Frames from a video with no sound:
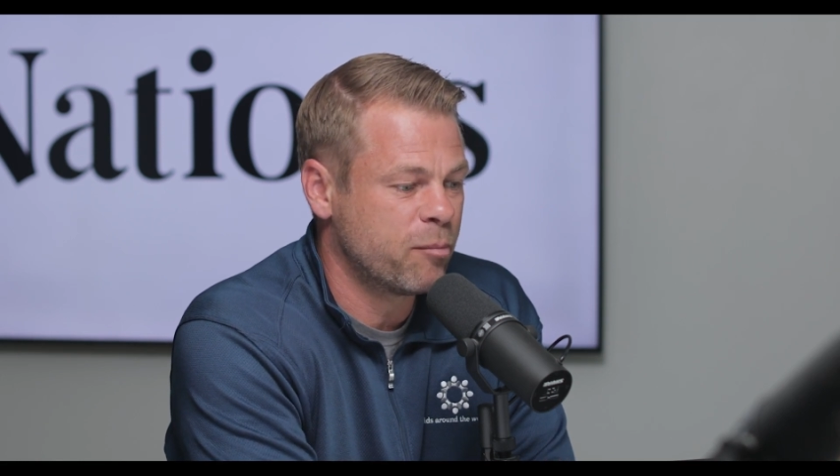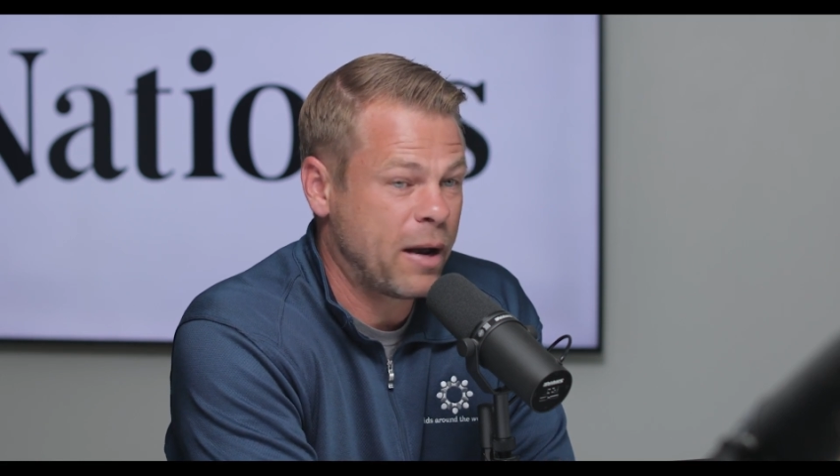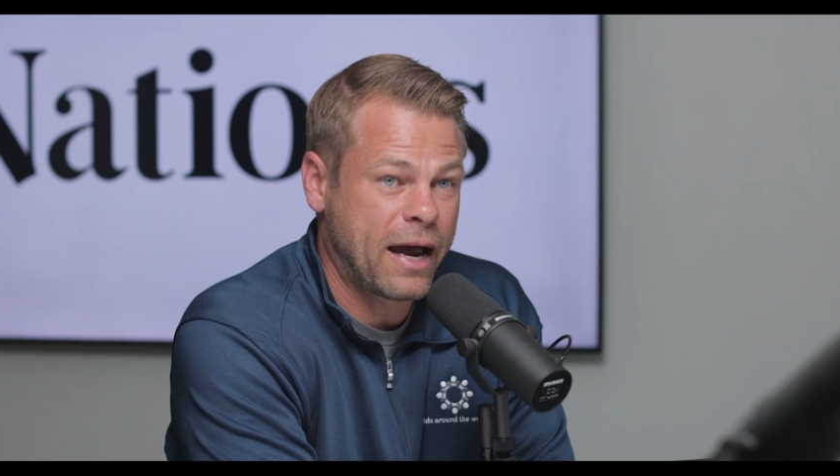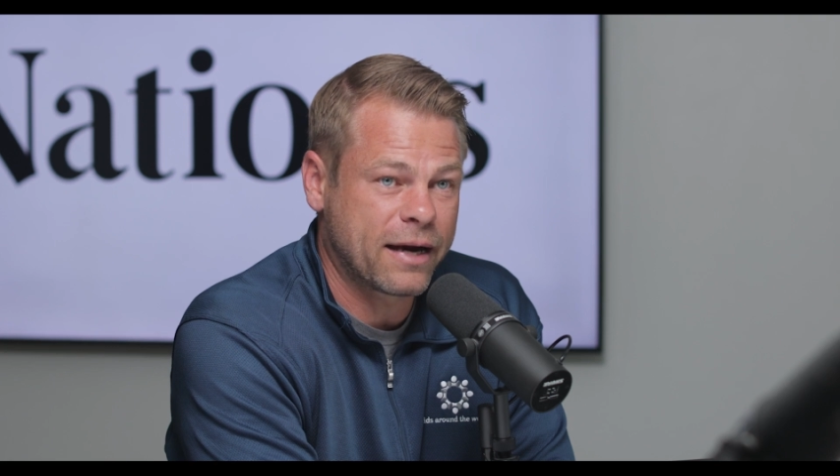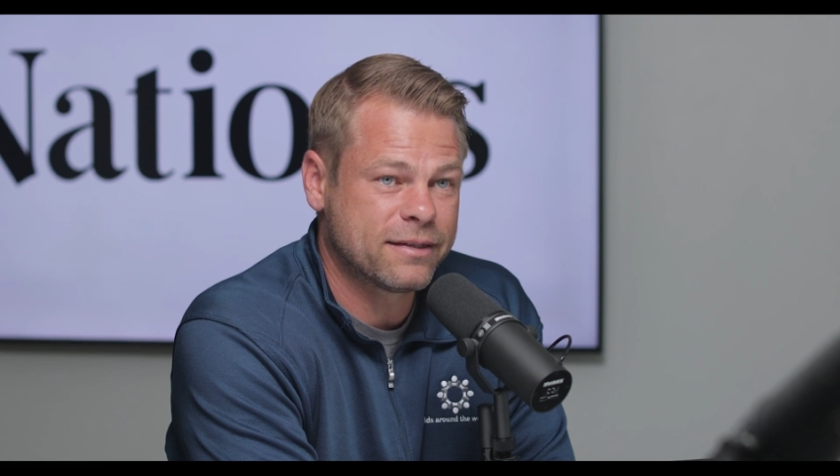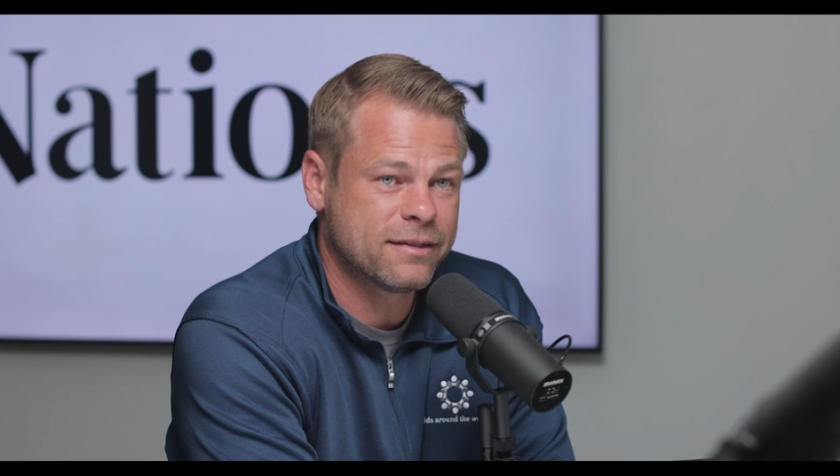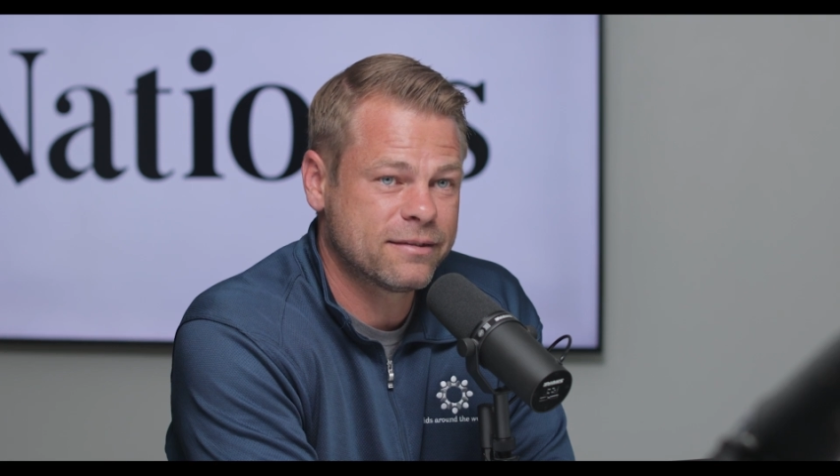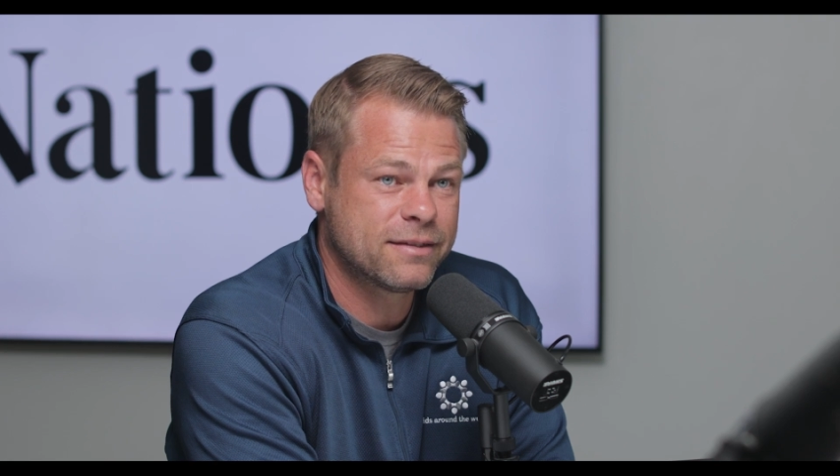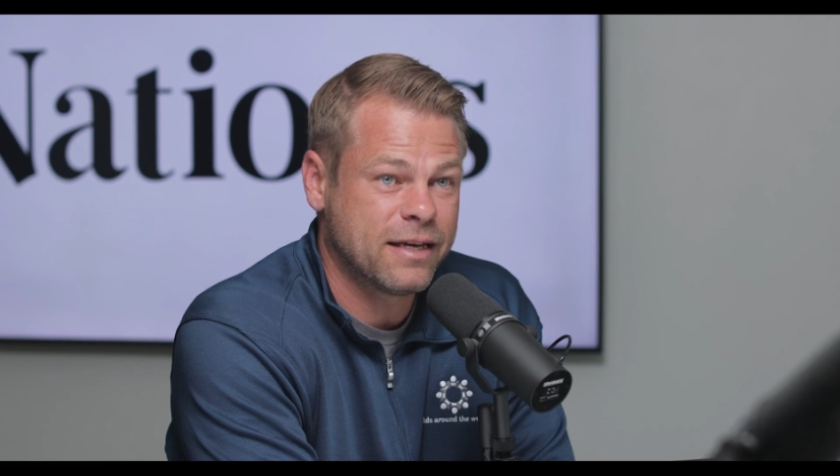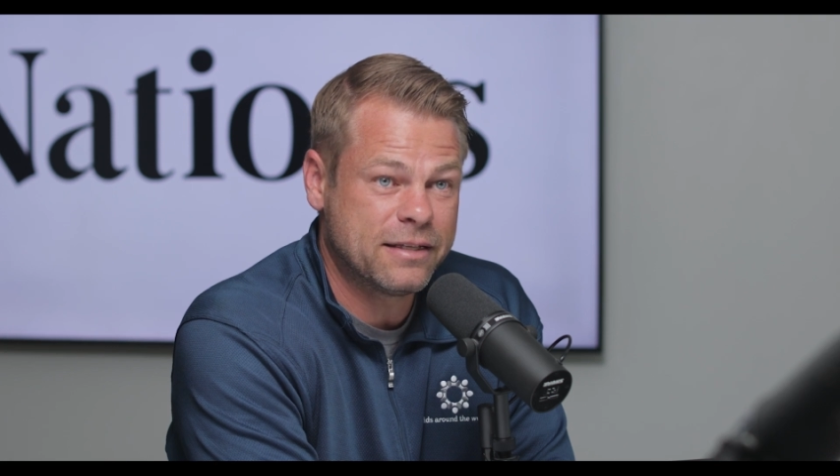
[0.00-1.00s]
packed
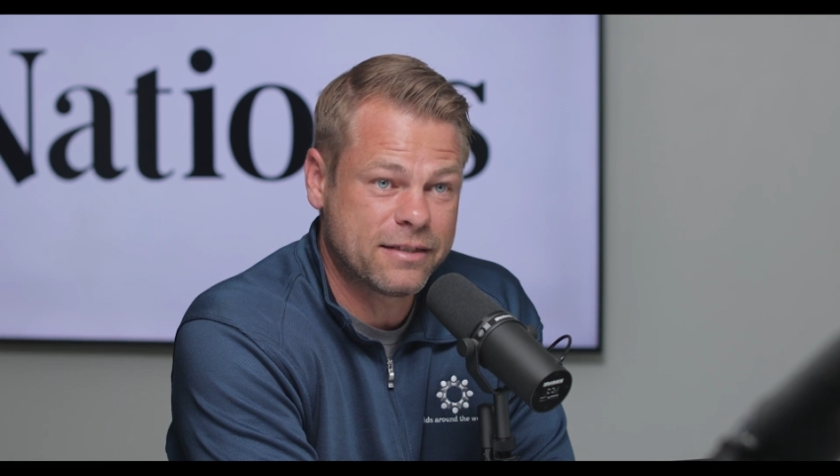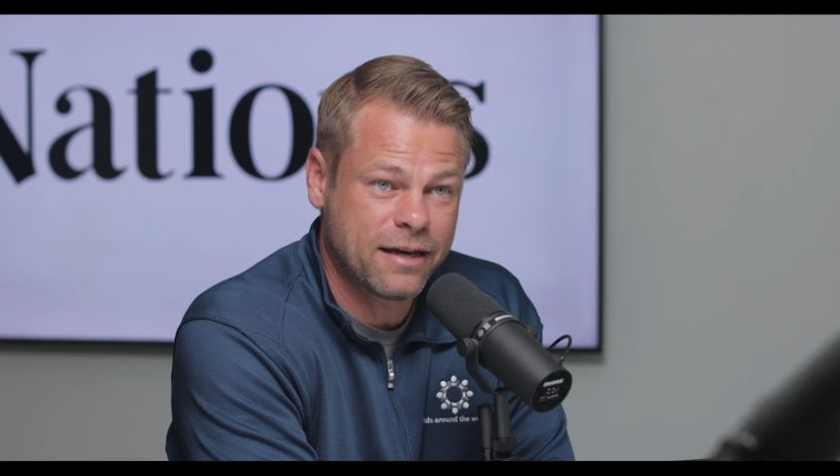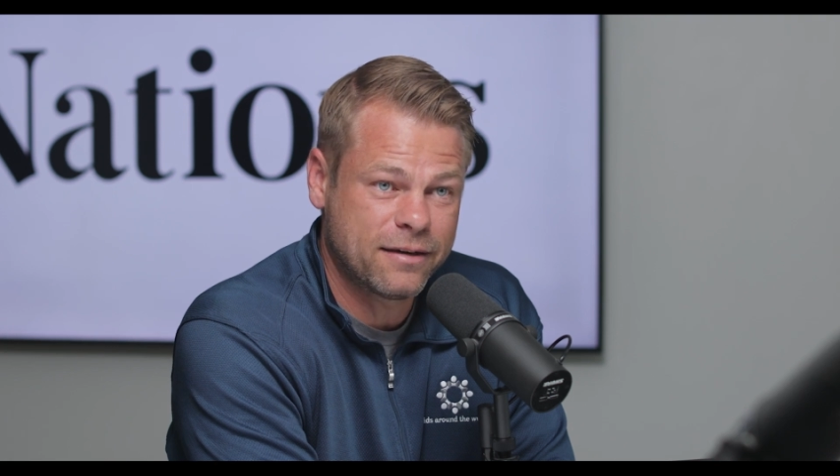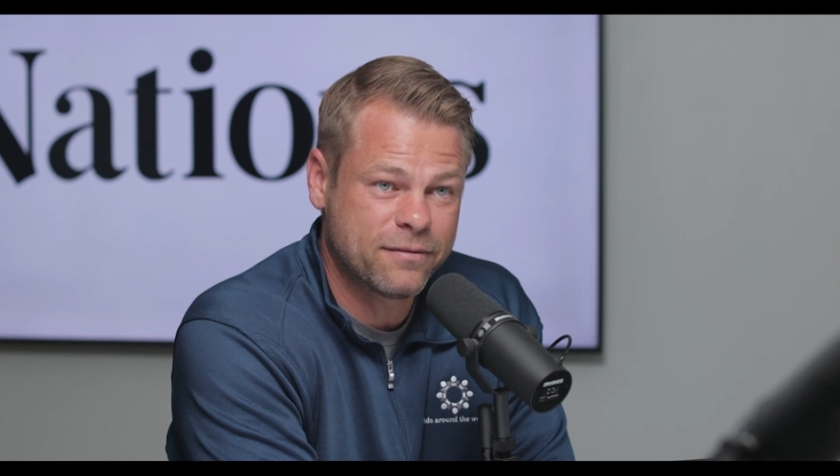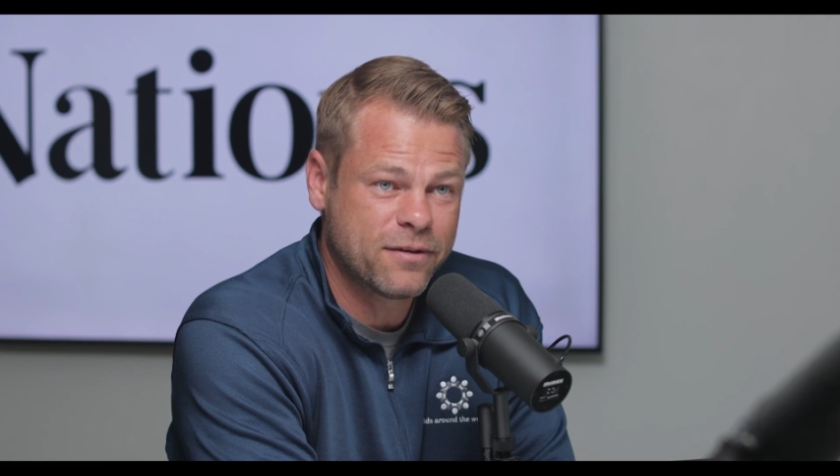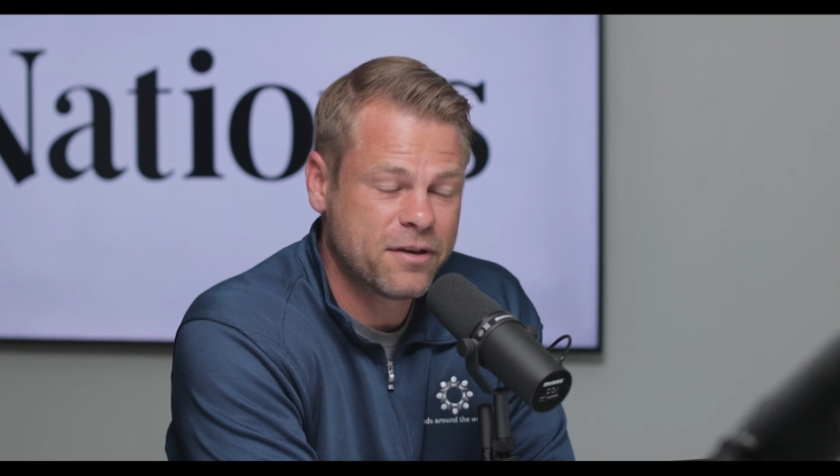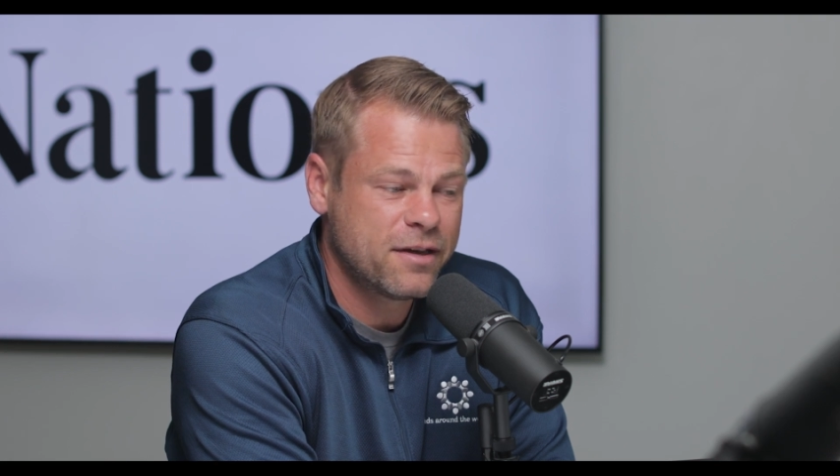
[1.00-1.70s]
stateside